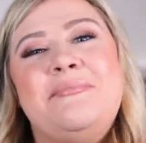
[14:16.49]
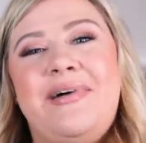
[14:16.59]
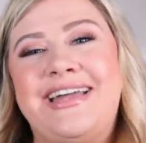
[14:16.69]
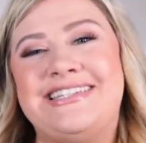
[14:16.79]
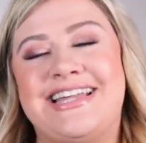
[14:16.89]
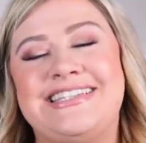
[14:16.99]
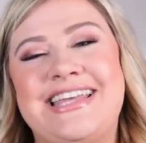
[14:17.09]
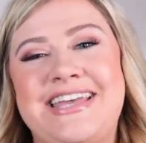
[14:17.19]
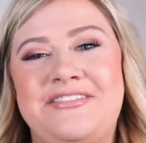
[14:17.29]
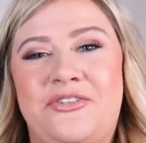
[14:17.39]
But that's
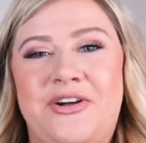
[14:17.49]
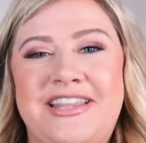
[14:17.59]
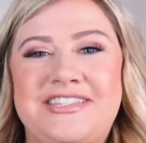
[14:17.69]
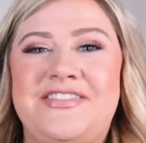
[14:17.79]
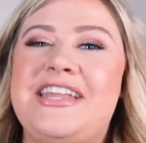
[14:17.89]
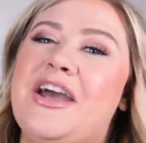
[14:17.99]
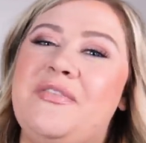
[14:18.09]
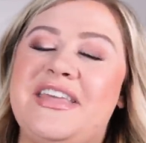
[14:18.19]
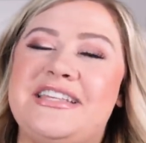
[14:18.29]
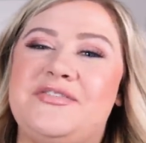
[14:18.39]
it for this video.
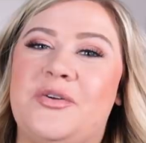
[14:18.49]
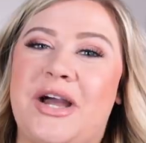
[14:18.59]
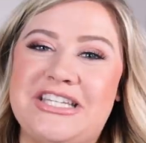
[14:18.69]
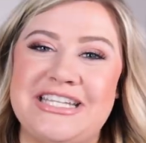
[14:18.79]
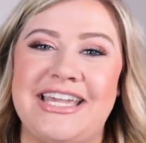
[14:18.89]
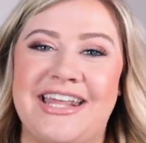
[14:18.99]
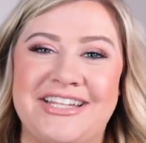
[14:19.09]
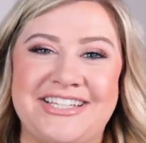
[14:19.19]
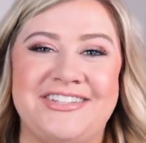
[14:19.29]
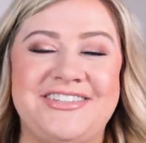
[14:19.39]
Thanks for watching, and
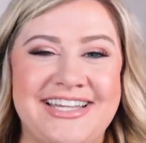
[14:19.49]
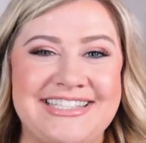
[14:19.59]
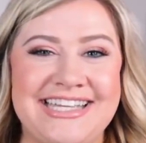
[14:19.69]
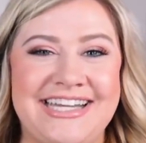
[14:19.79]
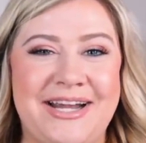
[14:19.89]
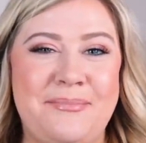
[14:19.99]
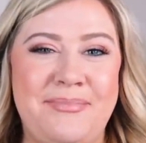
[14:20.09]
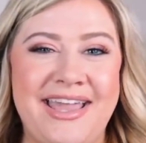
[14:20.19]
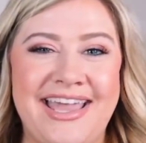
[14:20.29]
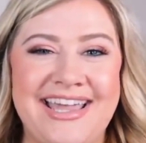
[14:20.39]
I'll talk to you guys later. Bye